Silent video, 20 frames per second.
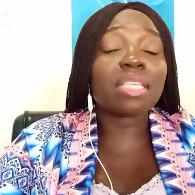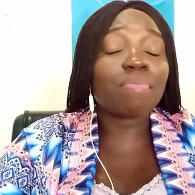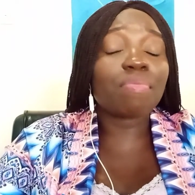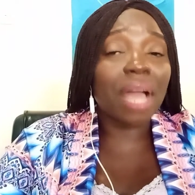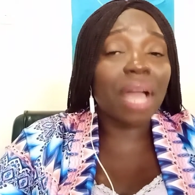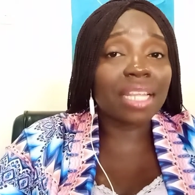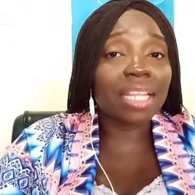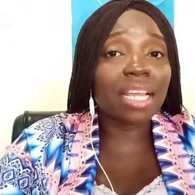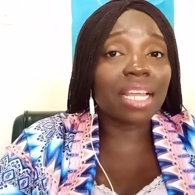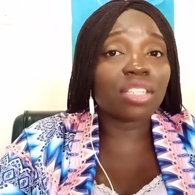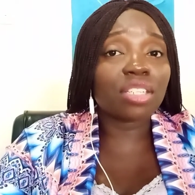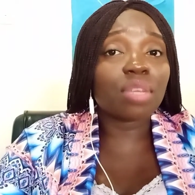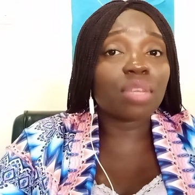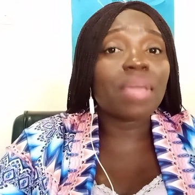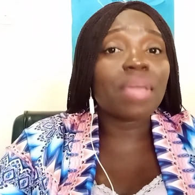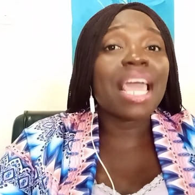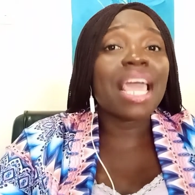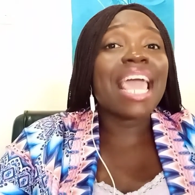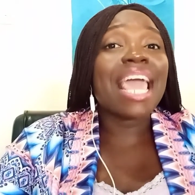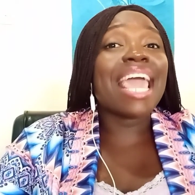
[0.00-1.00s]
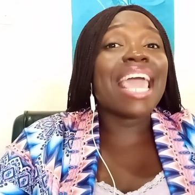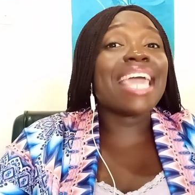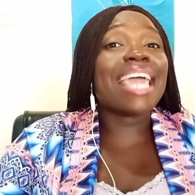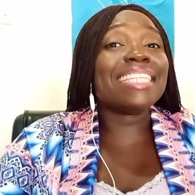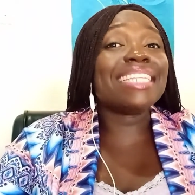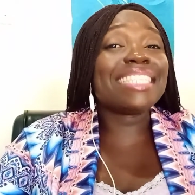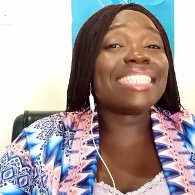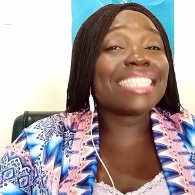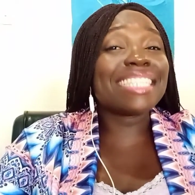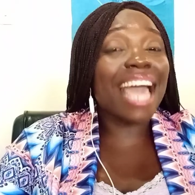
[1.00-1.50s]
partnership
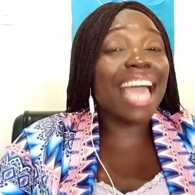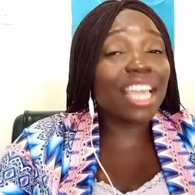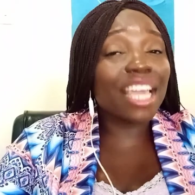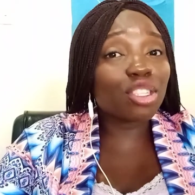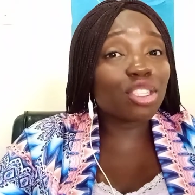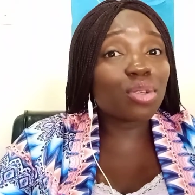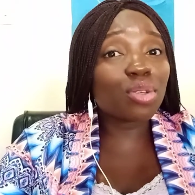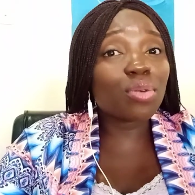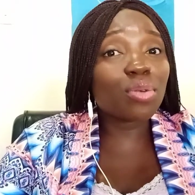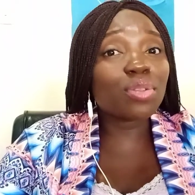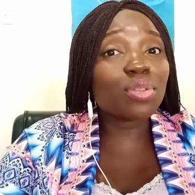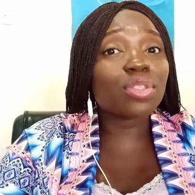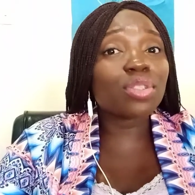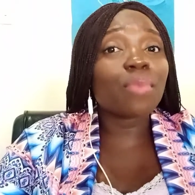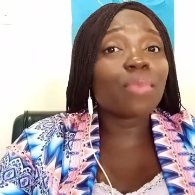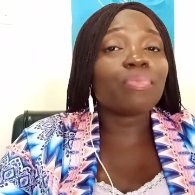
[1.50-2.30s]
entitles